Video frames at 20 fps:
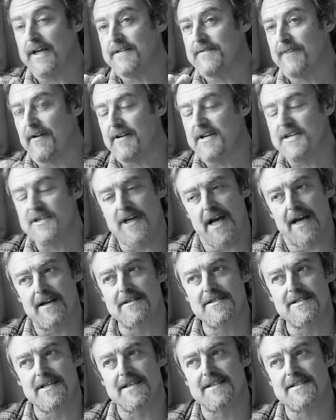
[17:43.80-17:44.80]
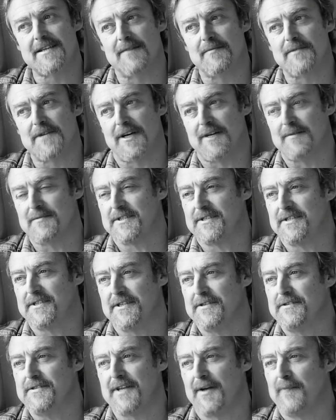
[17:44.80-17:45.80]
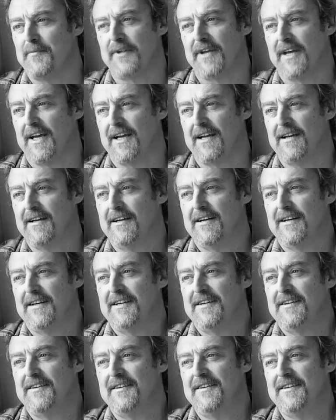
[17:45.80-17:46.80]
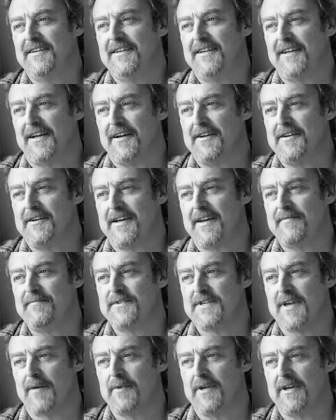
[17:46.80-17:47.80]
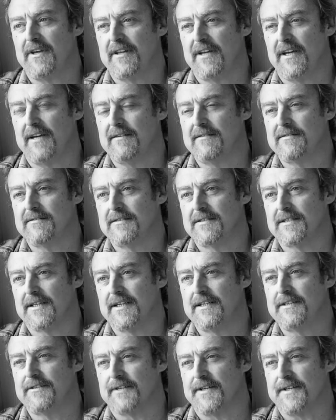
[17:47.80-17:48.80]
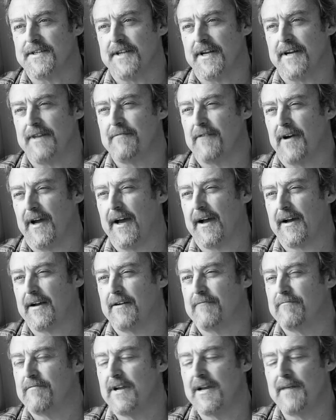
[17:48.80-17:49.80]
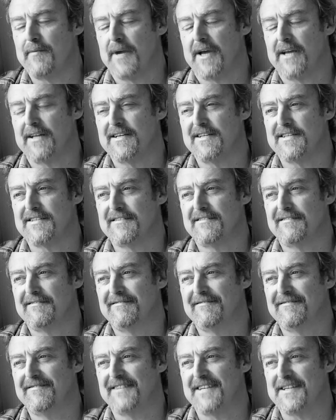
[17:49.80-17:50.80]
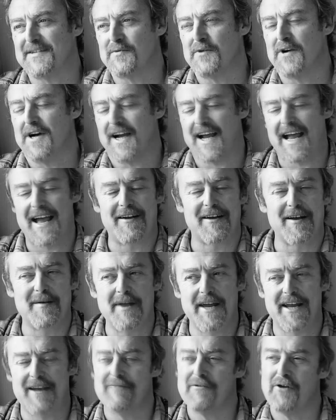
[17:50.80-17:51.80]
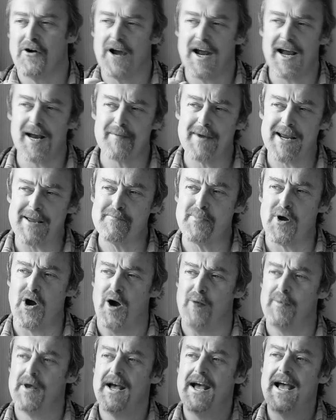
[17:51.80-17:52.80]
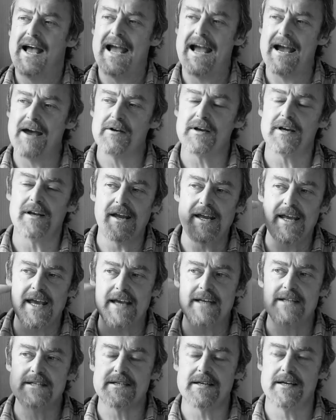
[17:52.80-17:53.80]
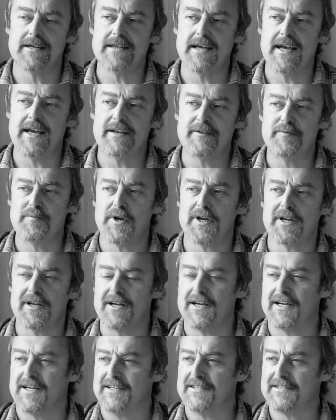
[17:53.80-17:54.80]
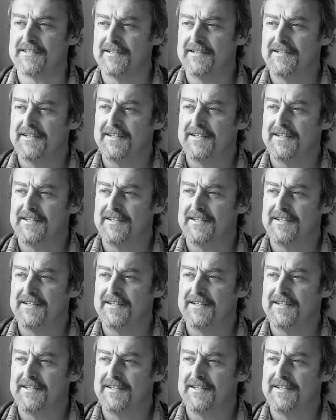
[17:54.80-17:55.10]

It's very challenging sometimes to do something. You're given something you think, I'm not that interested in it. Right, how can I really make this work? How can I make it rock? How can I make it pop? How can I get inside the head of my client?